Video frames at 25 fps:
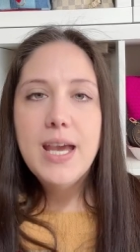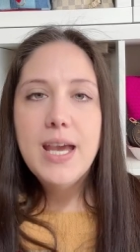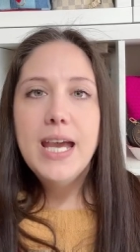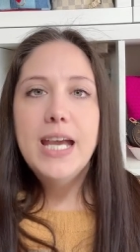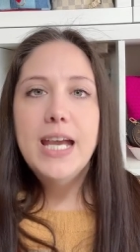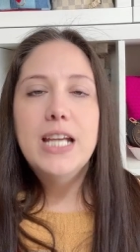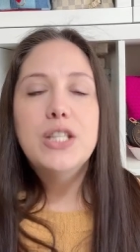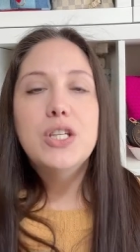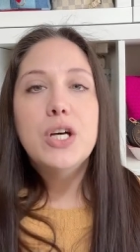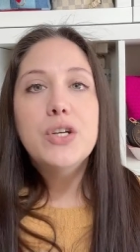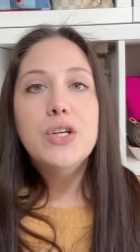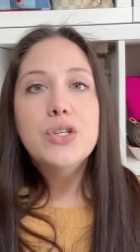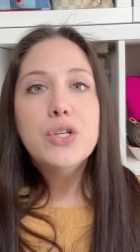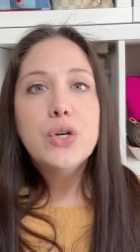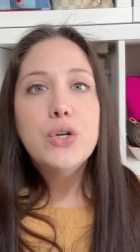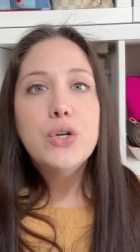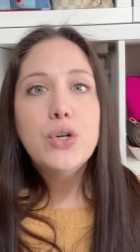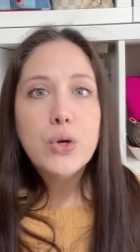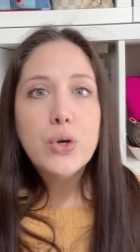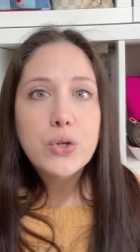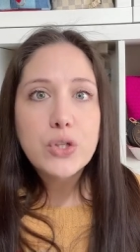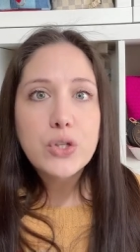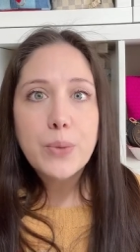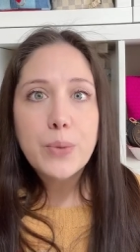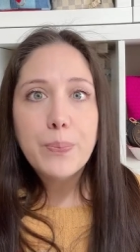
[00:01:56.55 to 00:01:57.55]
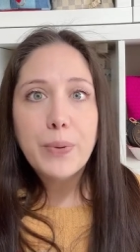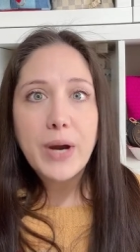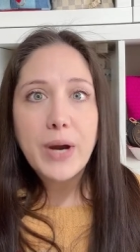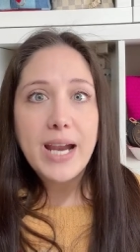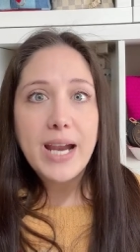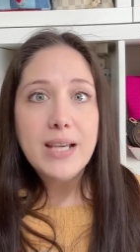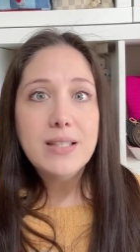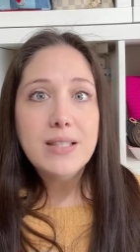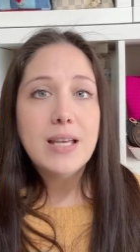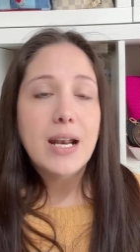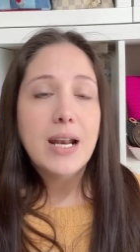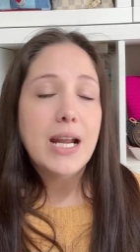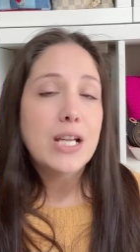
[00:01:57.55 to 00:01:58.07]
It's also no
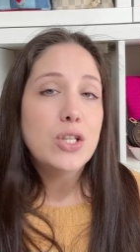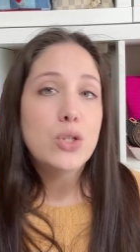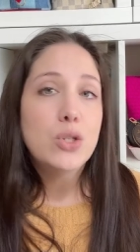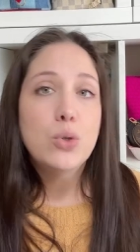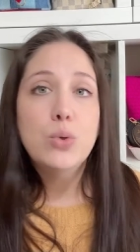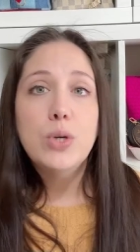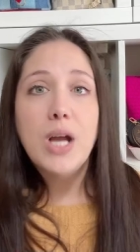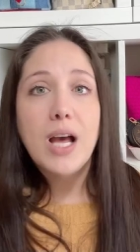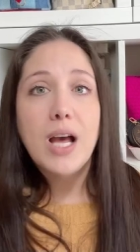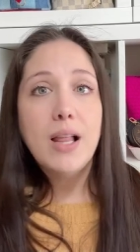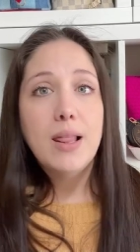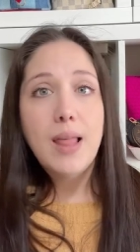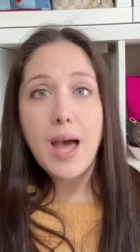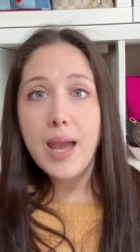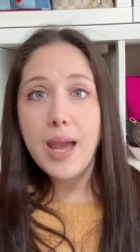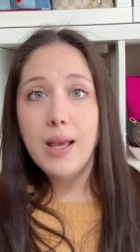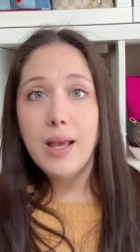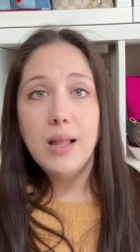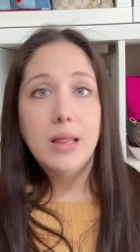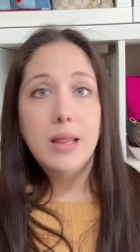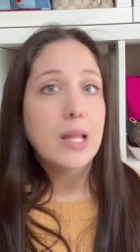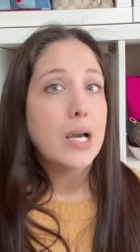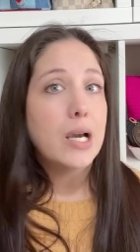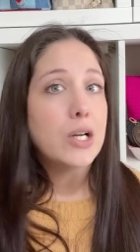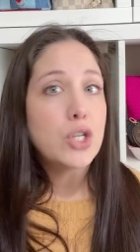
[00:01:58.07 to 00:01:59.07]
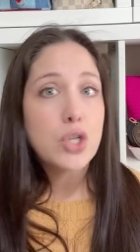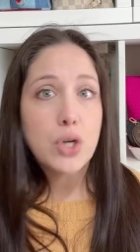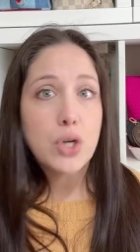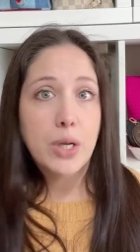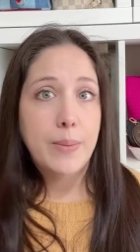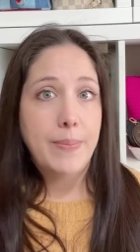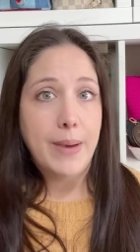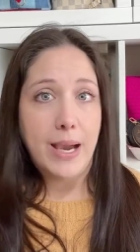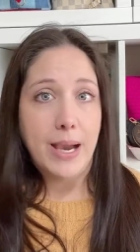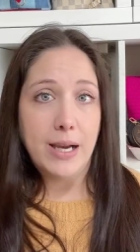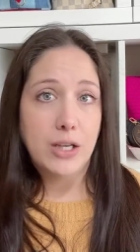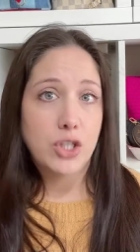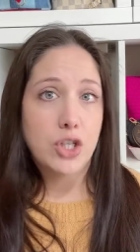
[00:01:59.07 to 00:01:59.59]
surprise that I do not like luxury
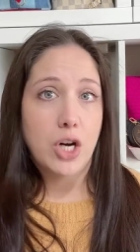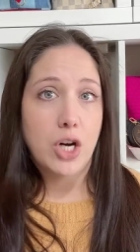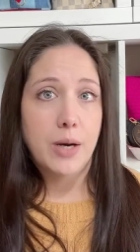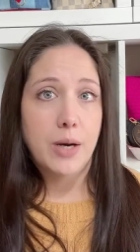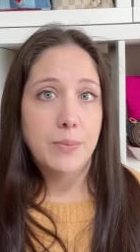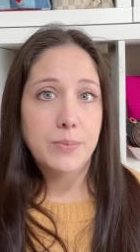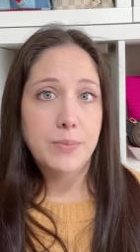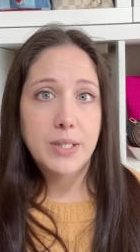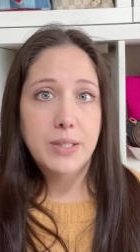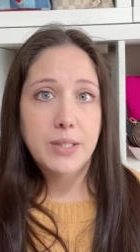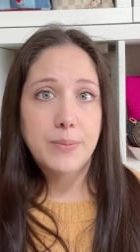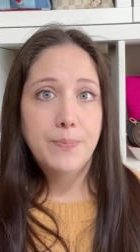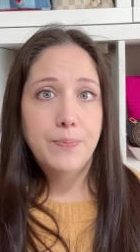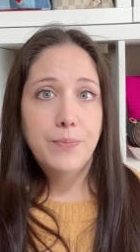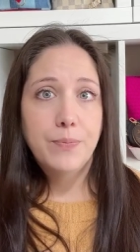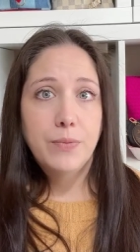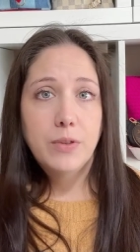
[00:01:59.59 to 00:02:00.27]
bag charms.